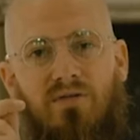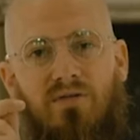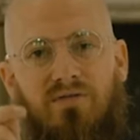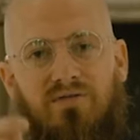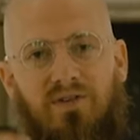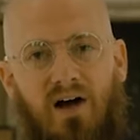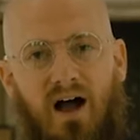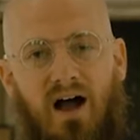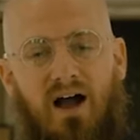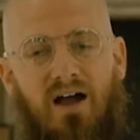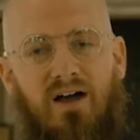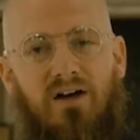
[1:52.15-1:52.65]

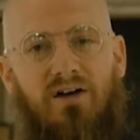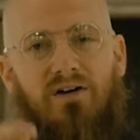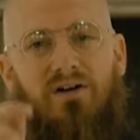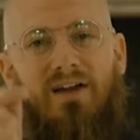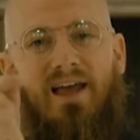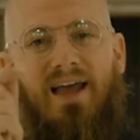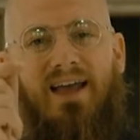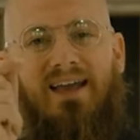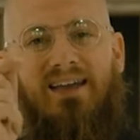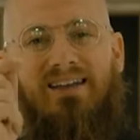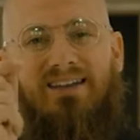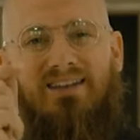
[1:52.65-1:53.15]
fired
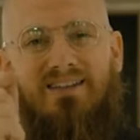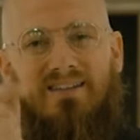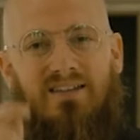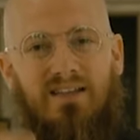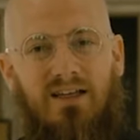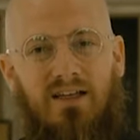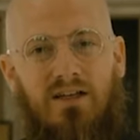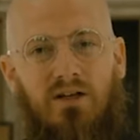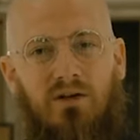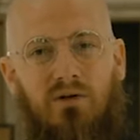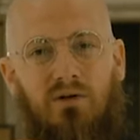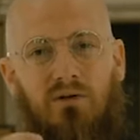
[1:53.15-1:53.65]
a
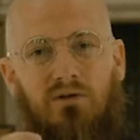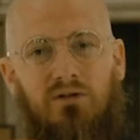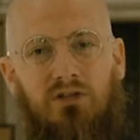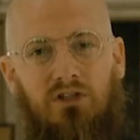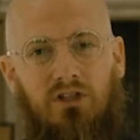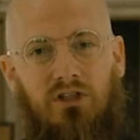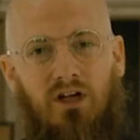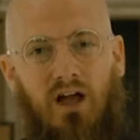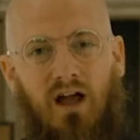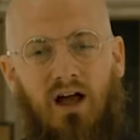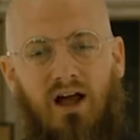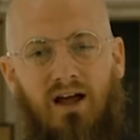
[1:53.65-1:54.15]
single
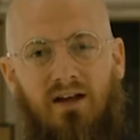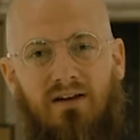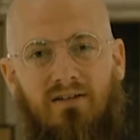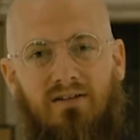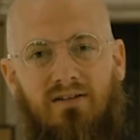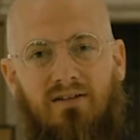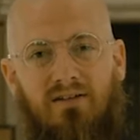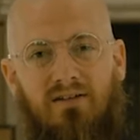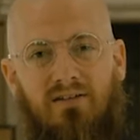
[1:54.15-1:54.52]
shot.